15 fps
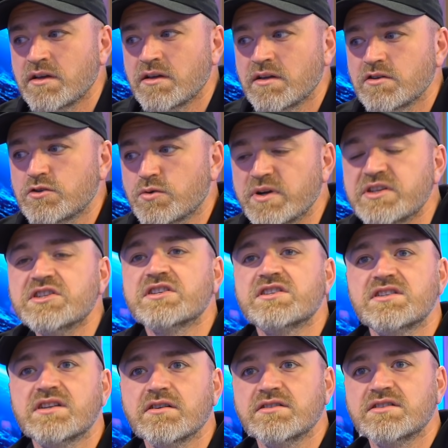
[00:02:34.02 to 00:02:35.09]
Twitch is
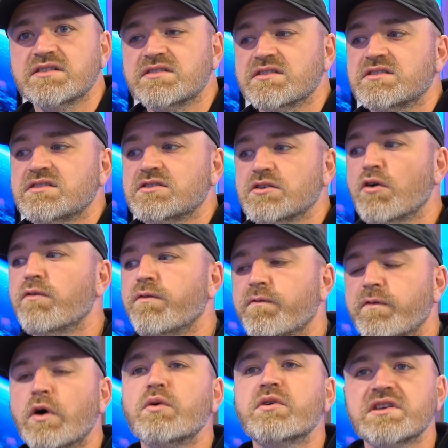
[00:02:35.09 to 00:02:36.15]
still since it's so
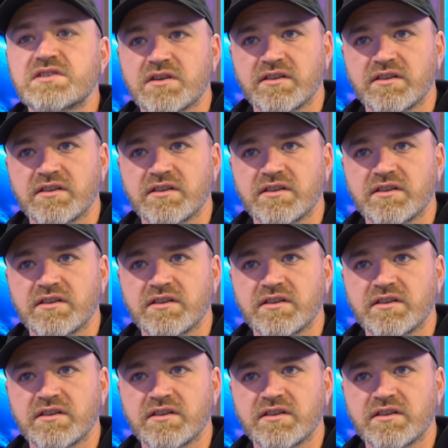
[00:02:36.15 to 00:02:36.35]
focused